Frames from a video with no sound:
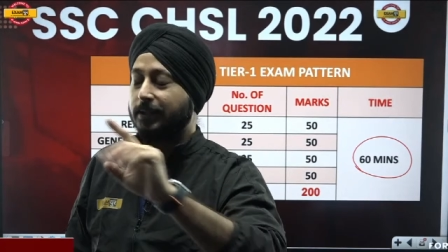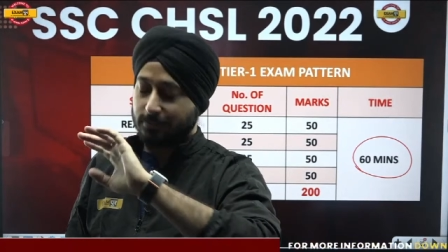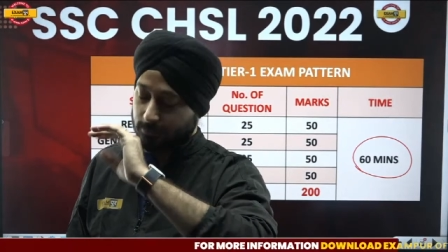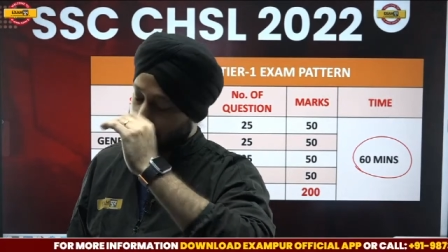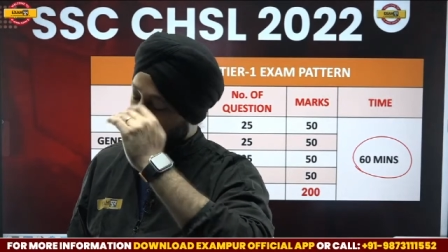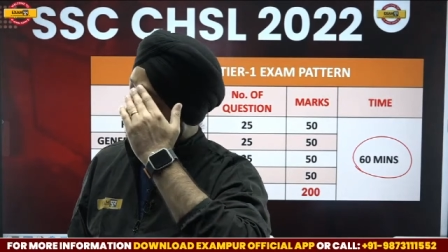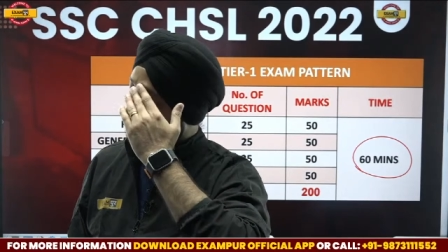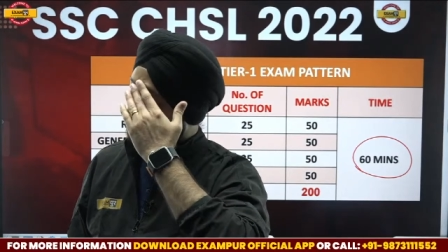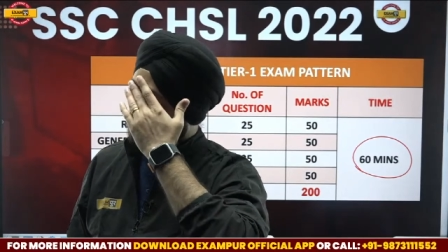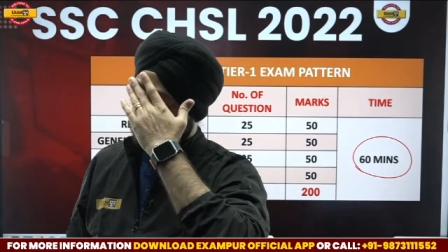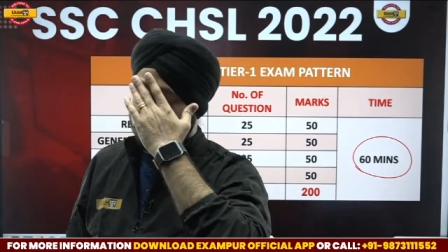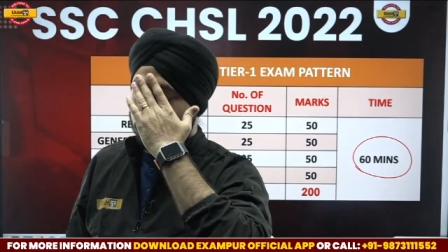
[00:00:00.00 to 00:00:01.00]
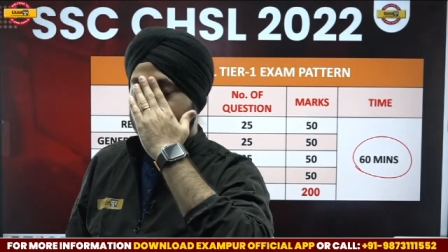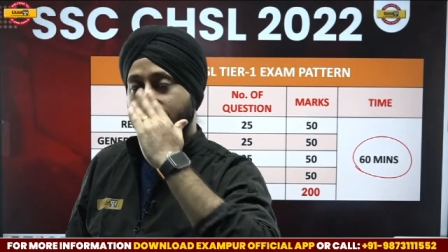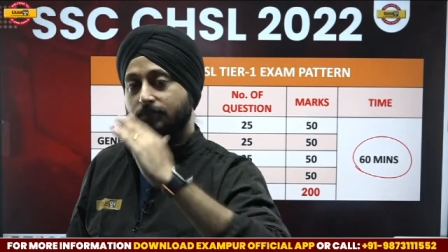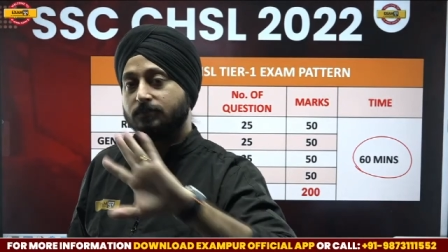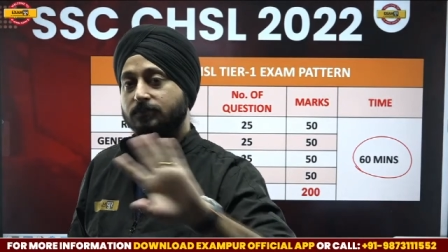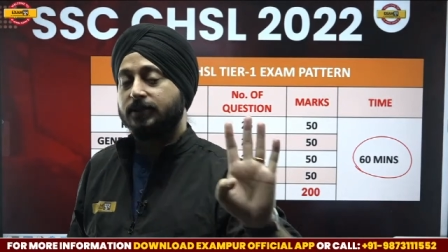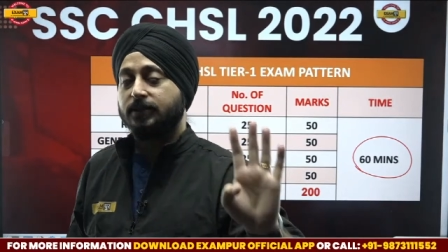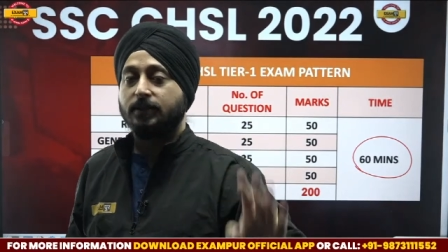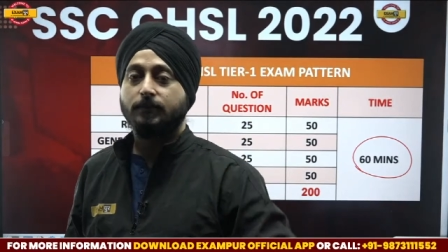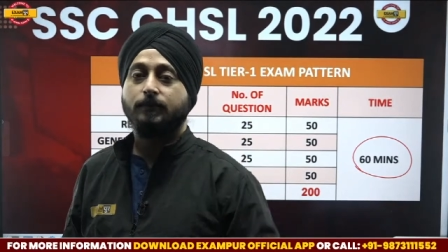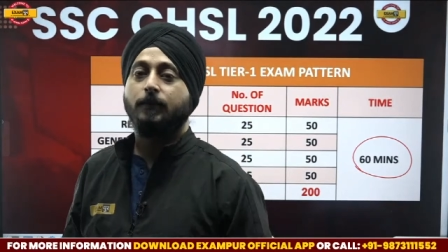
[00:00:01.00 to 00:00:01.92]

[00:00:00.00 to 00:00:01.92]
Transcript: that's it that's it